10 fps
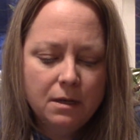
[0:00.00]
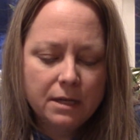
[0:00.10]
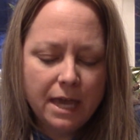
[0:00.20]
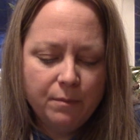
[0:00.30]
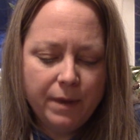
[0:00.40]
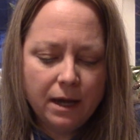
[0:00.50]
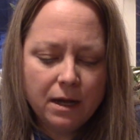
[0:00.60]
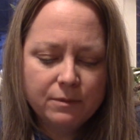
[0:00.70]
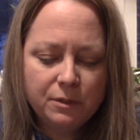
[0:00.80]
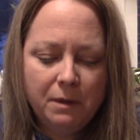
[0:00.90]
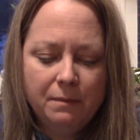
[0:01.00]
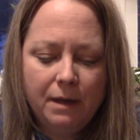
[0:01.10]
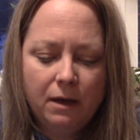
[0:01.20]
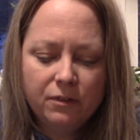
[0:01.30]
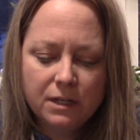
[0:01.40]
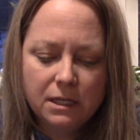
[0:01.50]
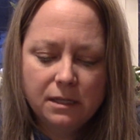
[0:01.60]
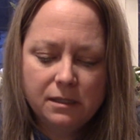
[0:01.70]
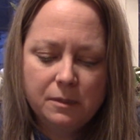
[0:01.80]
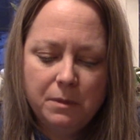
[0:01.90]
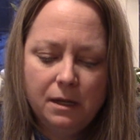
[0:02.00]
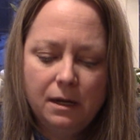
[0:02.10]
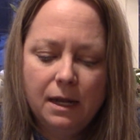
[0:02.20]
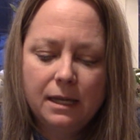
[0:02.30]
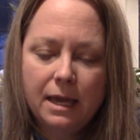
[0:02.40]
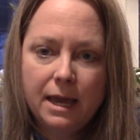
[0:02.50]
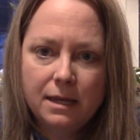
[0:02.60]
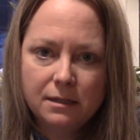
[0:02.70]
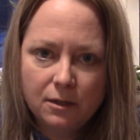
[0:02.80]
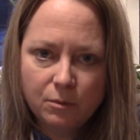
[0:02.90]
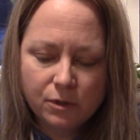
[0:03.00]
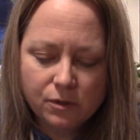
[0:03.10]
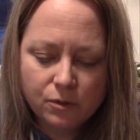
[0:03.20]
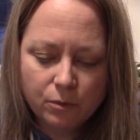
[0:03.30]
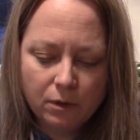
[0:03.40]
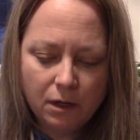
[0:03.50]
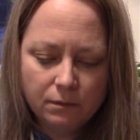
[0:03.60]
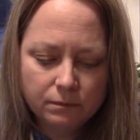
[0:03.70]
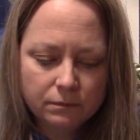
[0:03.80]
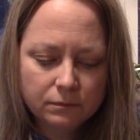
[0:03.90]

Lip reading: came back up to my mouth and kissed me, and I gagged and almost threw up.